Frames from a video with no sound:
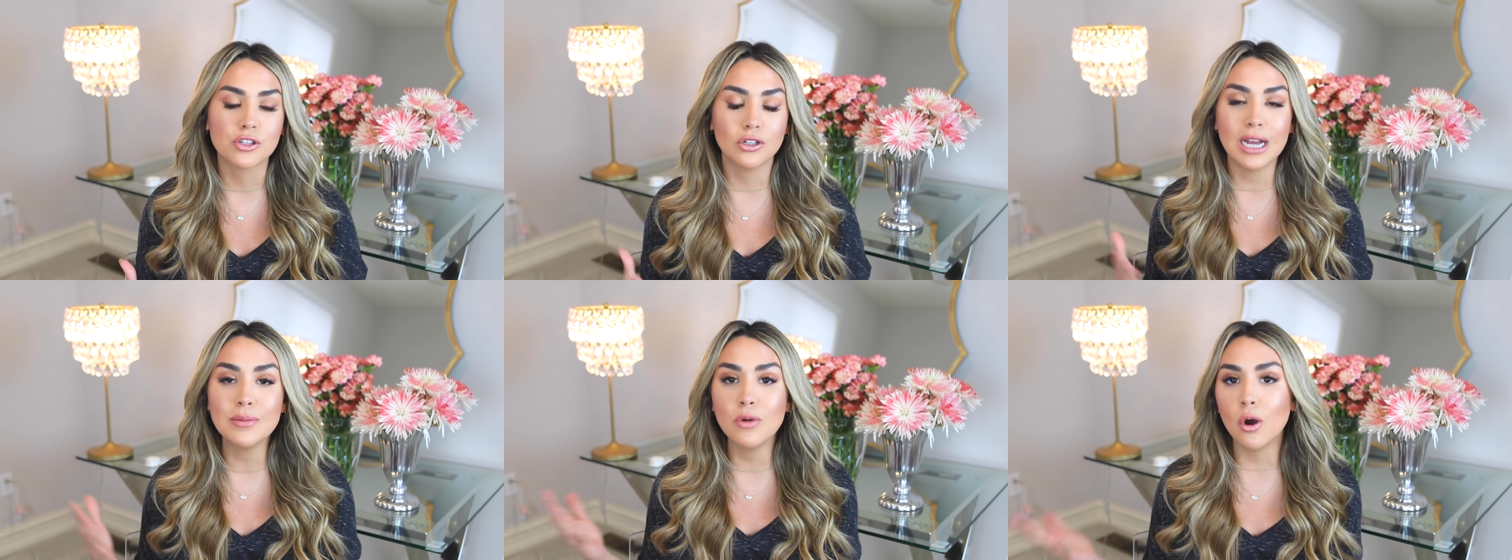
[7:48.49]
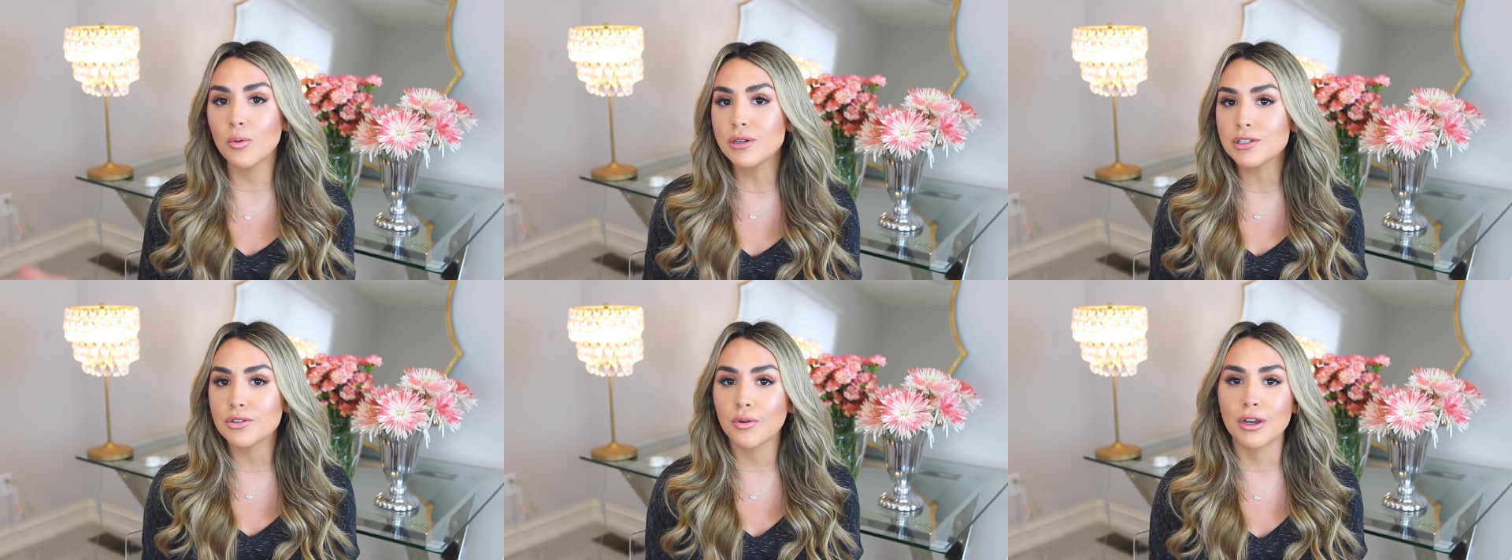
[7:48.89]
So I'm
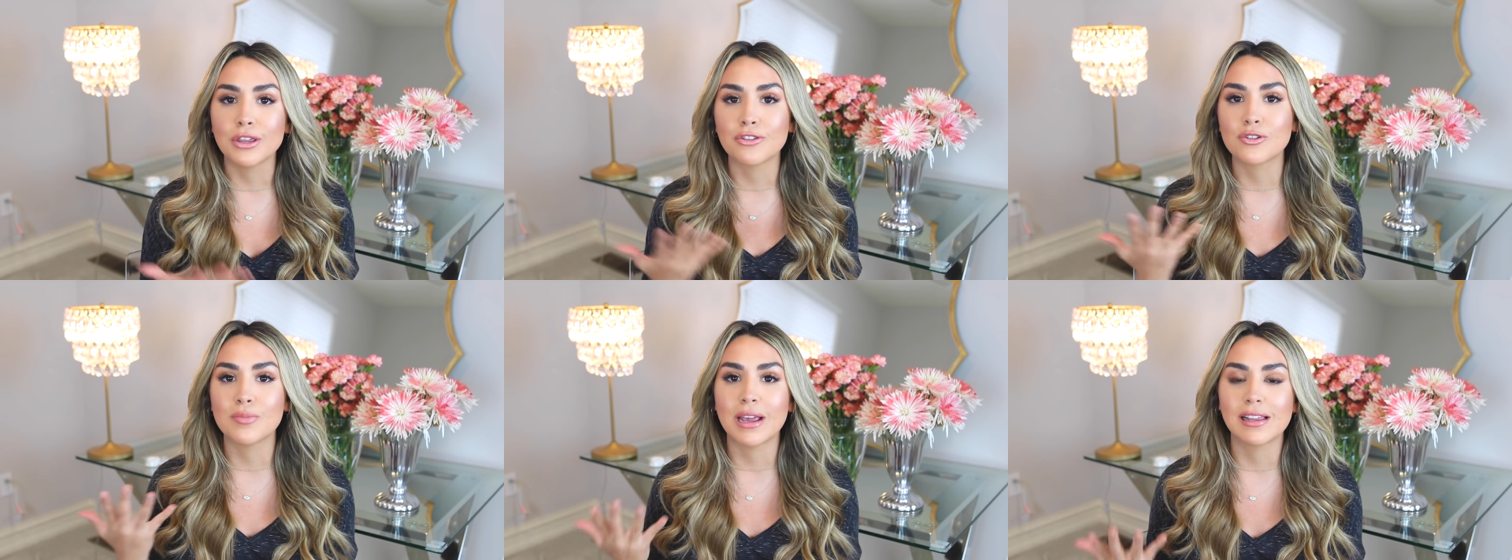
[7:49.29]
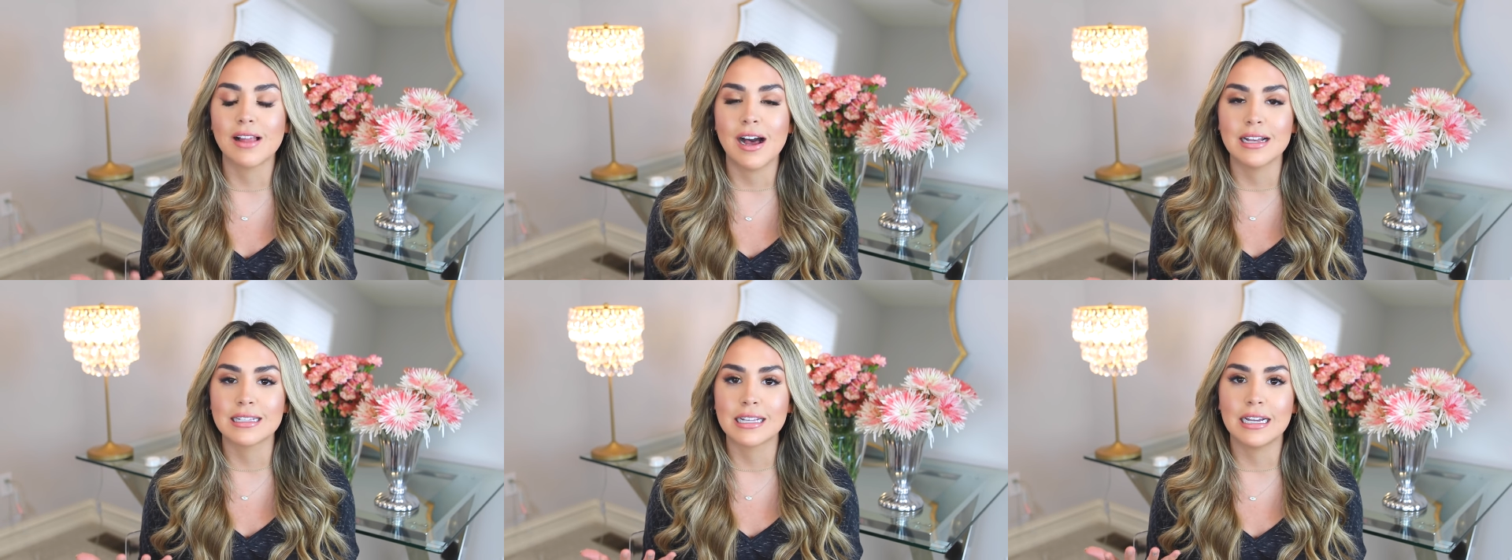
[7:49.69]
always going through my
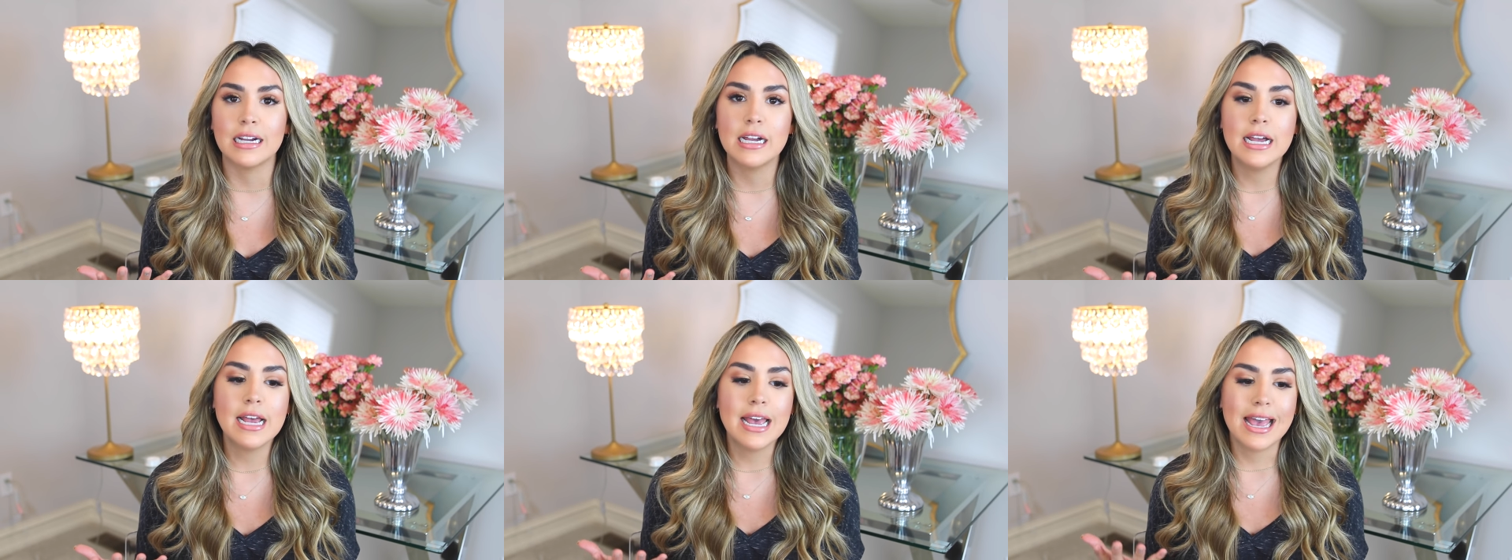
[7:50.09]
closet